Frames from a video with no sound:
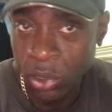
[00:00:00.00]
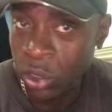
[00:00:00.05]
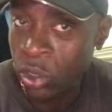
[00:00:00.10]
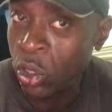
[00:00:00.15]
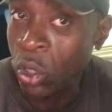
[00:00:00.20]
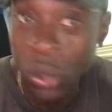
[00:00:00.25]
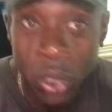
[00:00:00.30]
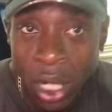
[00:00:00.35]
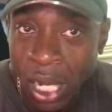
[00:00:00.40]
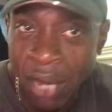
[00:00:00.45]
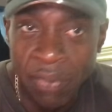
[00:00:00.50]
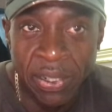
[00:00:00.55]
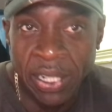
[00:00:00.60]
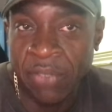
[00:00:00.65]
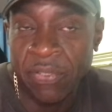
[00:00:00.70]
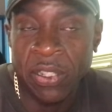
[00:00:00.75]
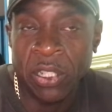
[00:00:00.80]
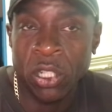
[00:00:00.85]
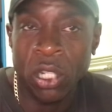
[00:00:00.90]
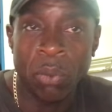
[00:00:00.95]
You don't have
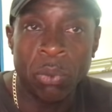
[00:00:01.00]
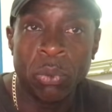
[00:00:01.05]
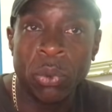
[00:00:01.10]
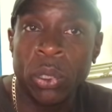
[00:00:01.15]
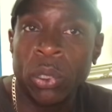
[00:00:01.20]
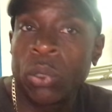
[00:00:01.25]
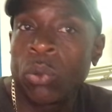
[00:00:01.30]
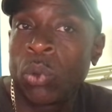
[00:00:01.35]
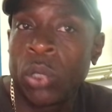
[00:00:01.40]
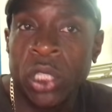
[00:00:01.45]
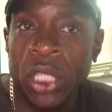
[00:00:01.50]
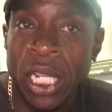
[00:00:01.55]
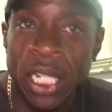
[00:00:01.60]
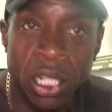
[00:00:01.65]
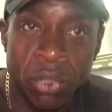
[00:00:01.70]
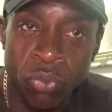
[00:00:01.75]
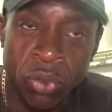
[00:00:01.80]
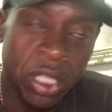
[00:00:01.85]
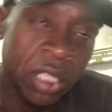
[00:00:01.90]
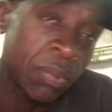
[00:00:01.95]
anything in common with
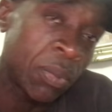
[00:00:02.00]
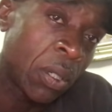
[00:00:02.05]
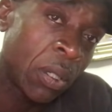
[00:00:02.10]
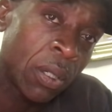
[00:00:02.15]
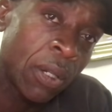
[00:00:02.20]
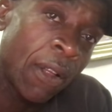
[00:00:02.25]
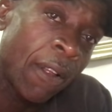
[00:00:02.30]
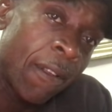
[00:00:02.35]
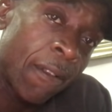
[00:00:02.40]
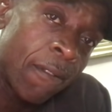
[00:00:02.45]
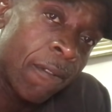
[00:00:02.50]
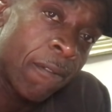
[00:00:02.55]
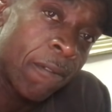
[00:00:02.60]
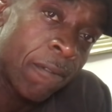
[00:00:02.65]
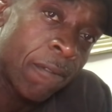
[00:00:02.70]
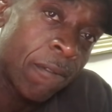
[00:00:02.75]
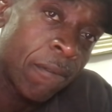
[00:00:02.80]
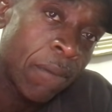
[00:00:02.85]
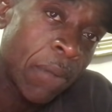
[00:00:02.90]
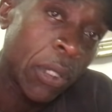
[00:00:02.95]
Jacob Rees-Mogg.
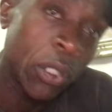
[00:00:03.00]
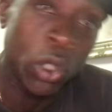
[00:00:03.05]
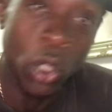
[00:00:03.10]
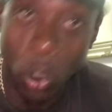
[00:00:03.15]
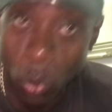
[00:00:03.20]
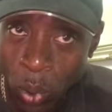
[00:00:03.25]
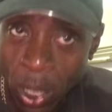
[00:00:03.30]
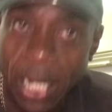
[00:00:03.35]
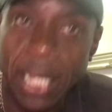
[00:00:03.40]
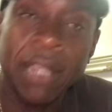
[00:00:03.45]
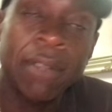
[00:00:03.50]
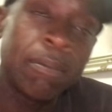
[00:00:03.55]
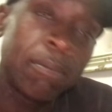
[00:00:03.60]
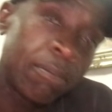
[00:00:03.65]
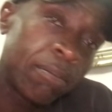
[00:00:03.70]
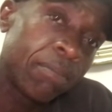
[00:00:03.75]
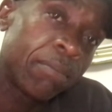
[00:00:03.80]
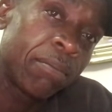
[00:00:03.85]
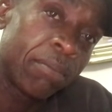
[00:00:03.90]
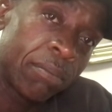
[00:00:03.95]
You're white.
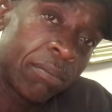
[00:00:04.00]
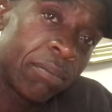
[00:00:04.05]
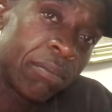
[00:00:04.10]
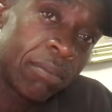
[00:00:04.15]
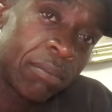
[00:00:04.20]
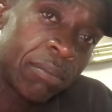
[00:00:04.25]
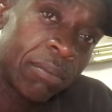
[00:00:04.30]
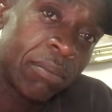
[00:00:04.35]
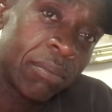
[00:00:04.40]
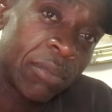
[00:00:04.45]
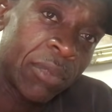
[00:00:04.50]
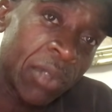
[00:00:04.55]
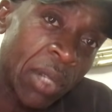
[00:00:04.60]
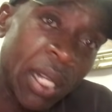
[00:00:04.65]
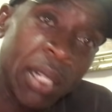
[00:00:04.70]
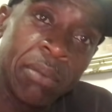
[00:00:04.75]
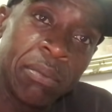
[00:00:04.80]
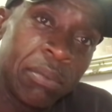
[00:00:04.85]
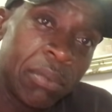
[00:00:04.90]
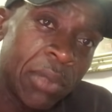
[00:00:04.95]

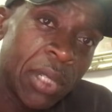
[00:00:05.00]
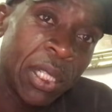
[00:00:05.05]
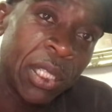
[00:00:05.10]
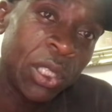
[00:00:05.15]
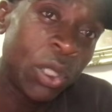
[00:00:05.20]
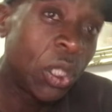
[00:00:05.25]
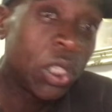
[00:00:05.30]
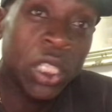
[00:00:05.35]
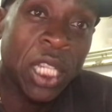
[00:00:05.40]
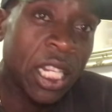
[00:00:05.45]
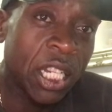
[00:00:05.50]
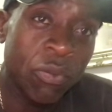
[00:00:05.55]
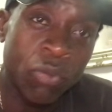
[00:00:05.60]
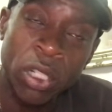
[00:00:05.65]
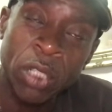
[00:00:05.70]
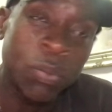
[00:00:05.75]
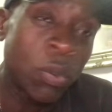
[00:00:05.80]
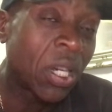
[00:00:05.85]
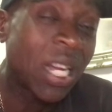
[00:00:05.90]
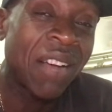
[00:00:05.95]
Right? You and Jacob
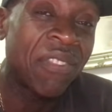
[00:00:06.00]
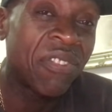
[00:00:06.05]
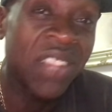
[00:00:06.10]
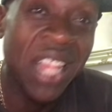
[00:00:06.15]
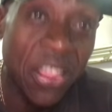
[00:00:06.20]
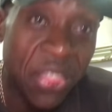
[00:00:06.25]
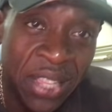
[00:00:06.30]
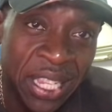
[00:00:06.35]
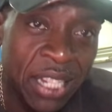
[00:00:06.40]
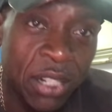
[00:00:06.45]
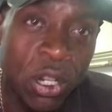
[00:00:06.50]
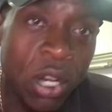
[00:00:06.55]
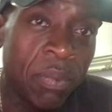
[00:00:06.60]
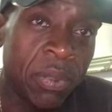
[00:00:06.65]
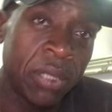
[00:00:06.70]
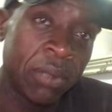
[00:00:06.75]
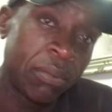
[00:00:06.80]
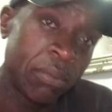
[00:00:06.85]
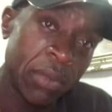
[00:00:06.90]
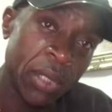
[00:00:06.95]
Rees-Mogg have nothing in
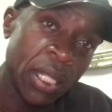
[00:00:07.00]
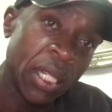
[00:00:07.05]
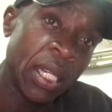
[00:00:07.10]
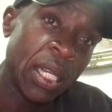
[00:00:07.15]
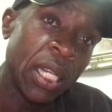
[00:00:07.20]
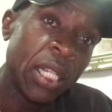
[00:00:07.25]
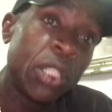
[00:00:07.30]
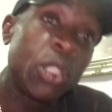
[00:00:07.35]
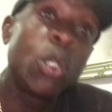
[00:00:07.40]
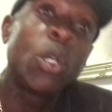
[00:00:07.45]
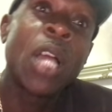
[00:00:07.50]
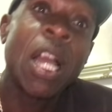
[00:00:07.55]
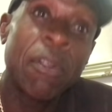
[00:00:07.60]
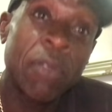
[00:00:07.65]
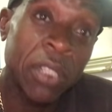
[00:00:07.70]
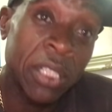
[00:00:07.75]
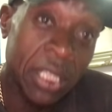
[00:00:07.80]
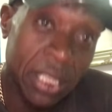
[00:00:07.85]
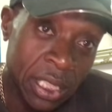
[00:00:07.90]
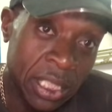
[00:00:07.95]
common. You have
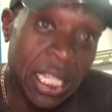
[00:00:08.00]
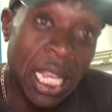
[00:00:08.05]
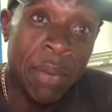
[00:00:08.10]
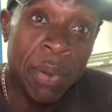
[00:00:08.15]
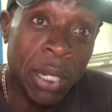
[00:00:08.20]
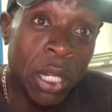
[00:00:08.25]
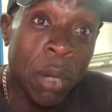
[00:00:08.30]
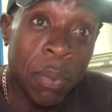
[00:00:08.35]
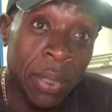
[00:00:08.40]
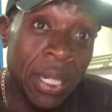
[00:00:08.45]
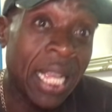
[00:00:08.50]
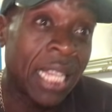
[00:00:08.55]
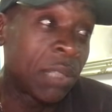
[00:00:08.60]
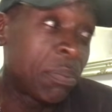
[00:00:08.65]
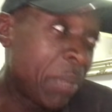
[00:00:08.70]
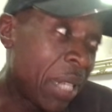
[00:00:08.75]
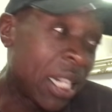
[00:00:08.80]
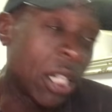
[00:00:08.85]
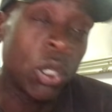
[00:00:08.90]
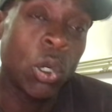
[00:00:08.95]
the same in common as
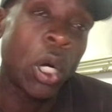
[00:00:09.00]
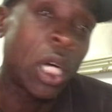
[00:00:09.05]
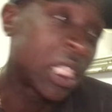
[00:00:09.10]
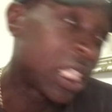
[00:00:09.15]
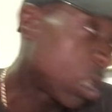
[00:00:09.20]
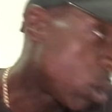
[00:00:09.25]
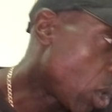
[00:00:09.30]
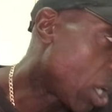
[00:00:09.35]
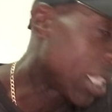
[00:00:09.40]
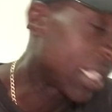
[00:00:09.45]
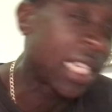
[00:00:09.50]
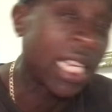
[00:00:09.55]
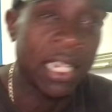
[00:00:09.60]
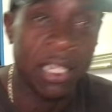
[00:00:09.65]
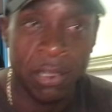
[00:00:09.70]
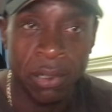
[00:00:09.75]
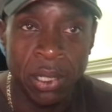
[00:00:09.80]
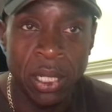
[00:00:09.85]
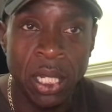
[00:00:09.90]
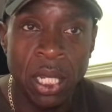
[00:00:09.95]
me and Kwasi Kwarteng.
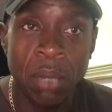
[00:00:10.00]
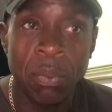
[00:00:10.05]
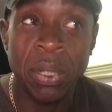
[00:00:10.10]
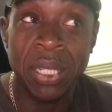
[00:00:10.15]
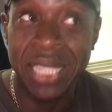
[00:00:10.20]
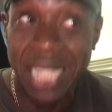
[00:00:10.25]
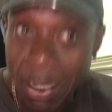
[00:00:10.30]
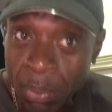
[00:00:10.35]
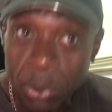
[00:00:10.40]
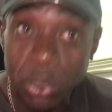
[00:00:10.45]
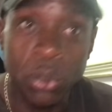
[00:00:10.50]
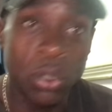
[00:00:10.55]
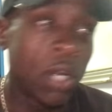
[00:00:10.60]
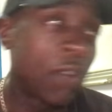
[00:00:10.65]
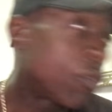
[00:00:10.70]
But them two